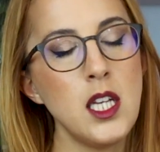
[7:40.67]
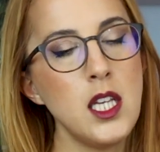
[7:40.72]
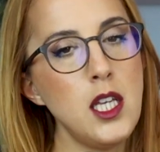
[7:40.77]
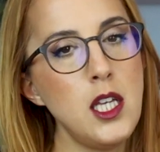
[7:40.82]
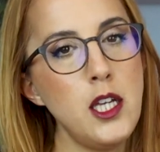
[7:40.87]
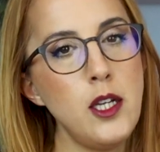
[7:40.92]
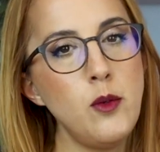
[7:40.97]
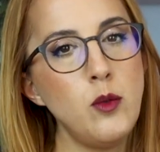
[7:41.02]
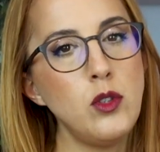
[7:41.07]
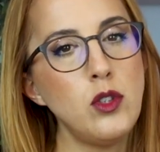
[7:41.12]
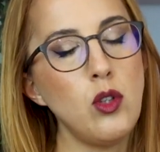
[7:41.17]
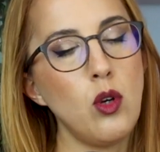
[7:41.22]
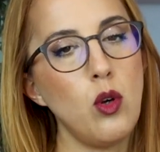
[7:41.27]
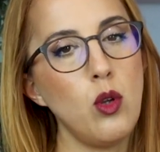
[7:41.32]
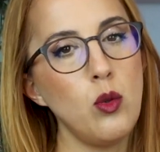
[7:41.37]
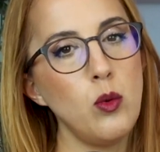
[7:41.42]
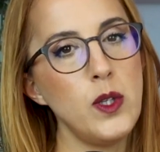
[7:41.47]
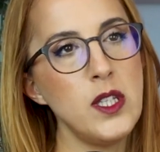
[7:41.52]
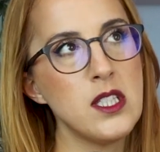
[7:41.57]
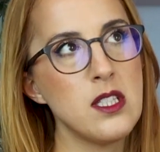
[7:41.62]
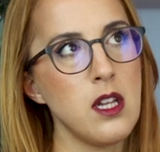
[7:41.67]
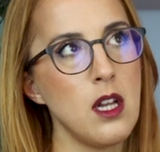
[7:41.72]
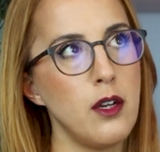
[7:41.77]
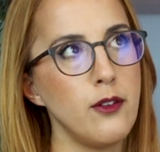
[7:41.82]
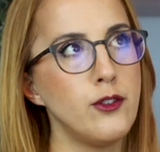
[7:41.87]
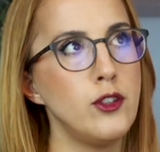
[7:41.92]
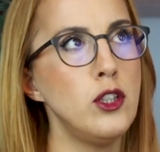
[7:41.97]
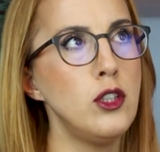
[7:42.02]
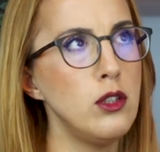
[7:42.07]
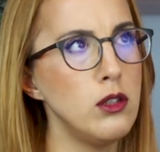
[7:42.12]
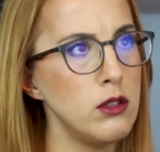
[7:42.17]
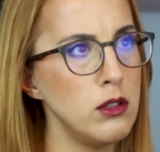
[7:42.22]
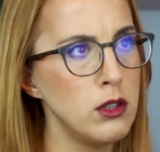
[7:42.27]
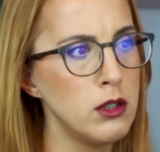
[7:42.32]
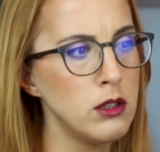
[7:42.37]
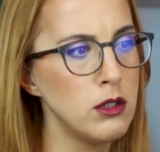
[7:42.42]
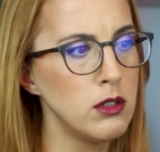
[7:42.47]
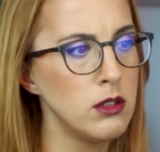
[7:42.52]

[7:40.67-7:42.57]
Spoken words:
he would always love you.